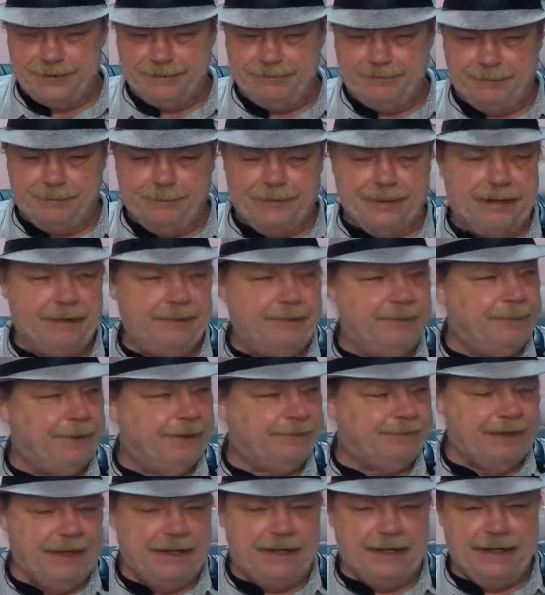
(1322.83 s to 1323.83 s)
of a problem.
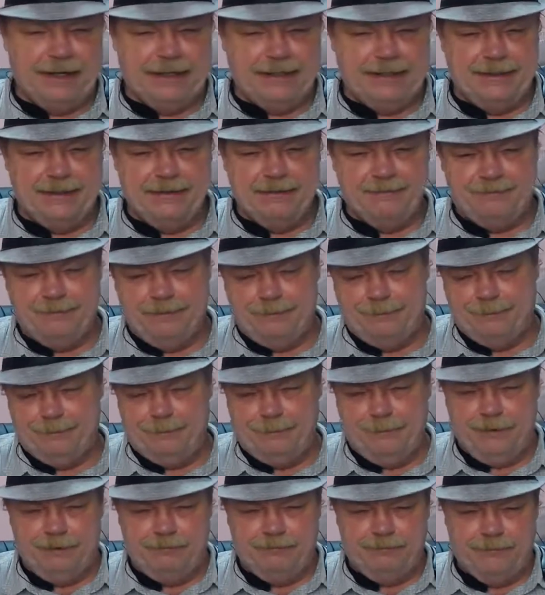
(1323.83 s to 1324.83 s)
I've got an idea of
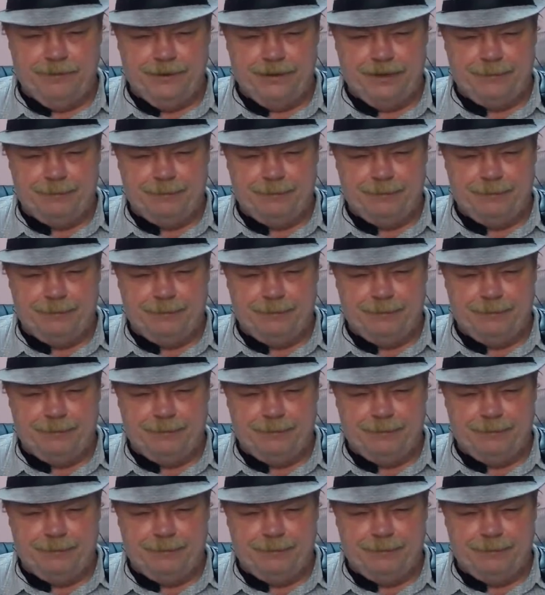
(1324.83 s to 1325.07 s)
one